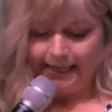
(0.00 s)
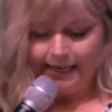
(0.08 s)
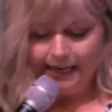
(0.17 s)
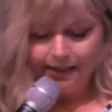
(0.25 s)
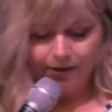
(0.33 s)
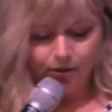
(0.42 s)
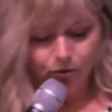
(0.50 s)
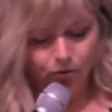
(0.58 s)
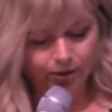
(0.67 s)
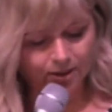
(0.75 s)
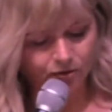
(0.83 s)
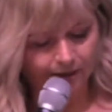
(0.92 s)
here that the
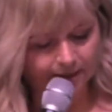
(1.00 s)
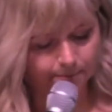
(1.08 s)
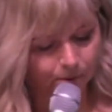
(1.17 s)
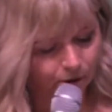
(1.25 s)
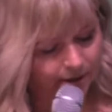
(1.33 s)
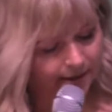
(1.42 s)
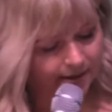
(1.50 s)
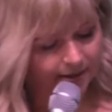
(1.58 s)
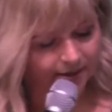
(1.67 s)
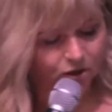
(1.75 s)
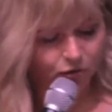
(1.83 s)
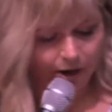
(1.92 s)
Lord instructs Moses to
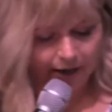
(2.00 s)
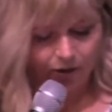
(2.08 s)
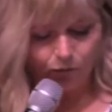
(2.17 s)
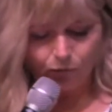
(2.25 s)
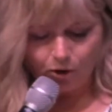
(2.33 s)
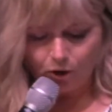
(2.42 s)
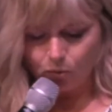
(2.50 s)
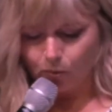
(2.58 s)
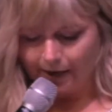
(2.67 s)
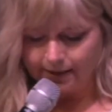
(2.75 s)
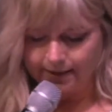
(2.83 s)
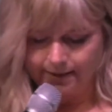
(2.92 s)
strike the rock
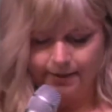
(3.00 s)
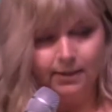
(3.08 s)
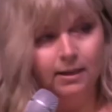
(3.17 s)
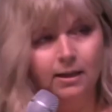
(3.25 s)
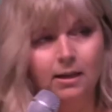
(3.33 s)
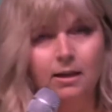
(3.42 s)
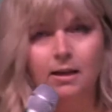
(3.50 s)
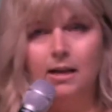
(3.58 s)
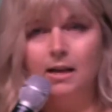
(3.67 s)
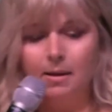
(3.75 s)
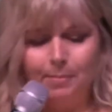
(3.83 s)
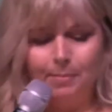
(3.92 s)
once,
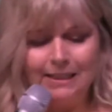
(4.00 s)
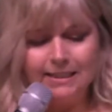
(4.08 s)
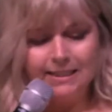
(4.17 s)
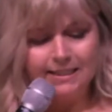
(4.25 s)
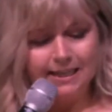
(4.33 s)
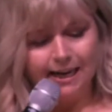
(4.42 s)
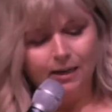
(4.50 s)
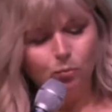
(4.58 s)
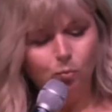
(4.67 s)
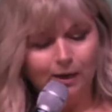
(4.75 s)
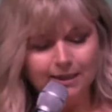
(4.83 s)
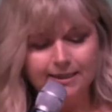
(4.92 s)
but instead,
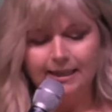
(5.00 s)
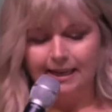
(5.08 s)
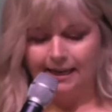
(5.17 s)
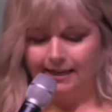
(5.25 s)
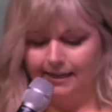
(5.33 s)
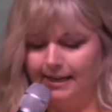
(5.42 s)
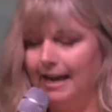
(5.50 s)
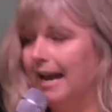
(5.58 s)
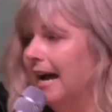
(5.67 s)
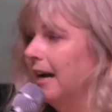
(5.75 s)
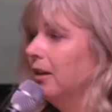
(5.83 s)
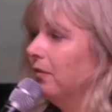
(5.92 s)
once again,
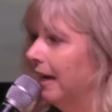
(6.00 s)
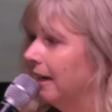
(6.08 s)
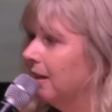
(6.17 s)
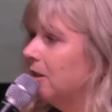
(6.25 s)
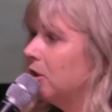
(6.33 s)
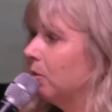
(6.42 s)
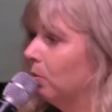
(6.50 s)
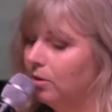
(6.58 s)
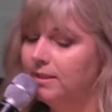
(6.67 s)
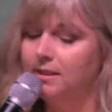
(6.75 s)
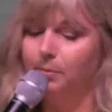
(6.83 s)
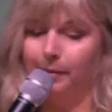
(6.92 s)
out of anger
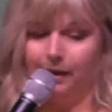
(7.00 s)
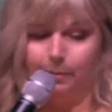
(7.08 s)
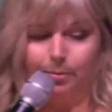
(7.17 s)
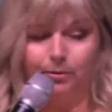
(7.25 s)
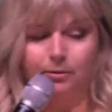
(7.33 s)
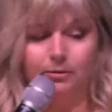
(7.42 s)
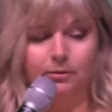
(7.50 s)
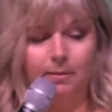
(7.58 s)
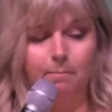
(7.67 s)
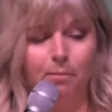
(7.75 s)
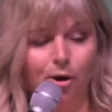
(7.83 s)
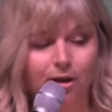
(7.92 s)
towards the people,
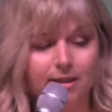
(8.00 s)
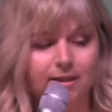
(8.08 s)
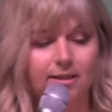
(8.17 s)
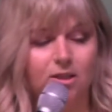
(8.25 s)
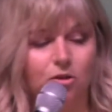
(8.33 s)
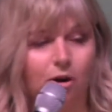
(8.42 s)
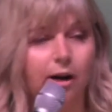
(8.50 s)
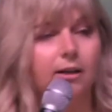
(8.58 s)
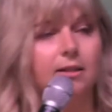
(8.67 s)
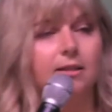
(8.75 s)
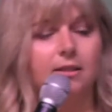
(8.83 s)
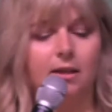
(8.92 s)
Moses
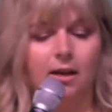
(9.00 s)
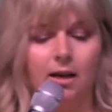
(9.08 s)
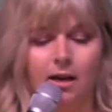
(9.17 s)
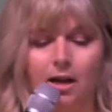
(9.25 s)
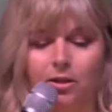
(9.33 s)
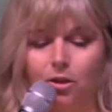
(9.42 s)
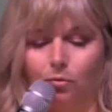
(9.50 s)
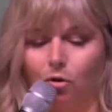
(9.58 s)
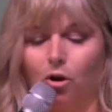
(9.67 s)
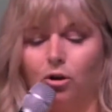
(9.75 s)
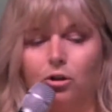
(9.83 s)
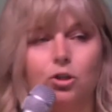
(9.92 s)
strikes the
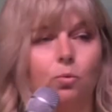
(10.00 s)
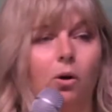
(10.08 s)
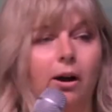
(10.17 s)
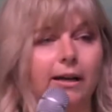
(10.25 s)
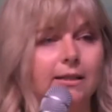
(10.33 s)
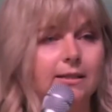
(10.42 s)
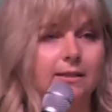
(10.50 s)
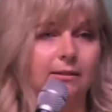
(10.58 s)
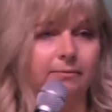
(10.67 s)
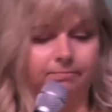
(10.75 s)
rock twice.